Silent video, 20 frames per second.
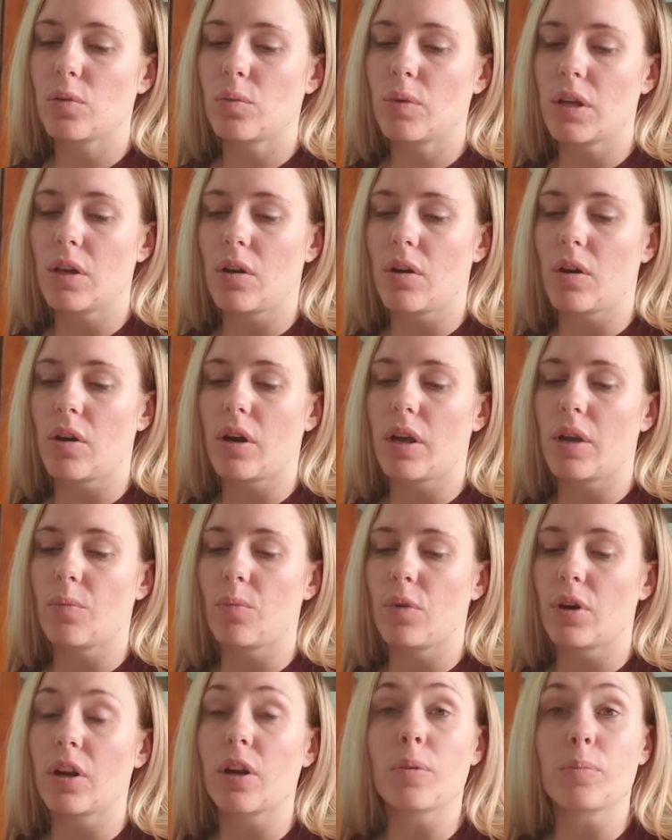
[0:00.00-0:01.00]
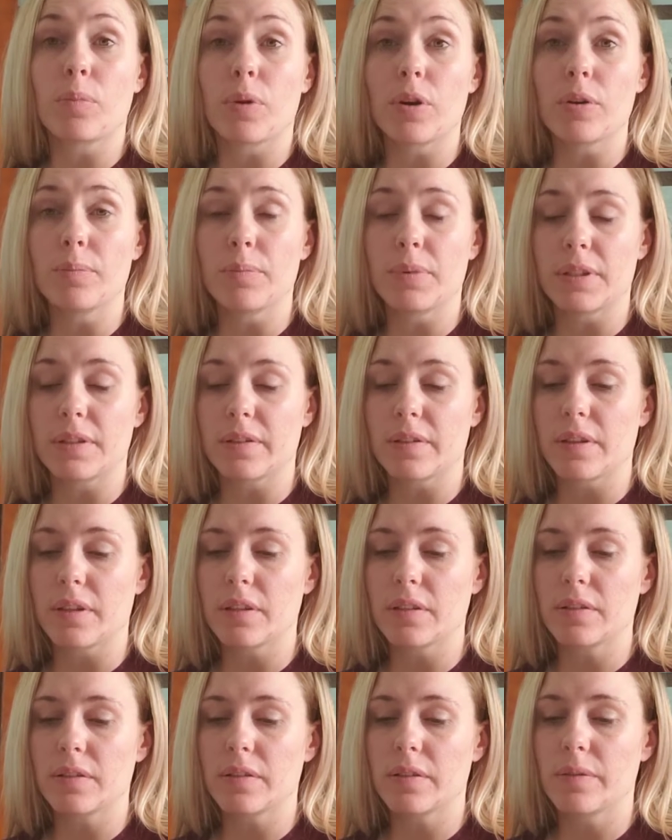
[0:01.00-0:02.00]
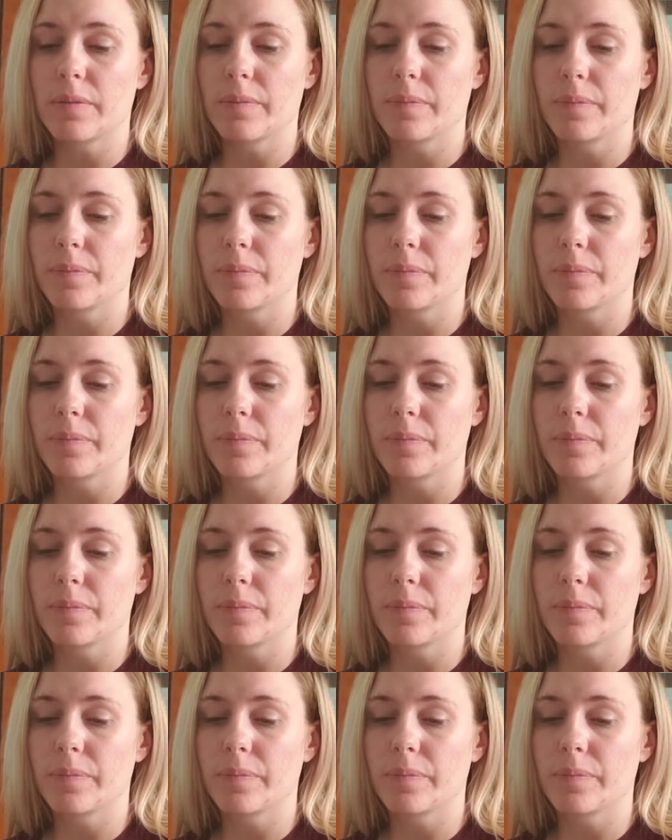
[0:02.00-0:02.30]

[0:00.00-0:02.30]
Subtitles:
who we are and what our purpose is.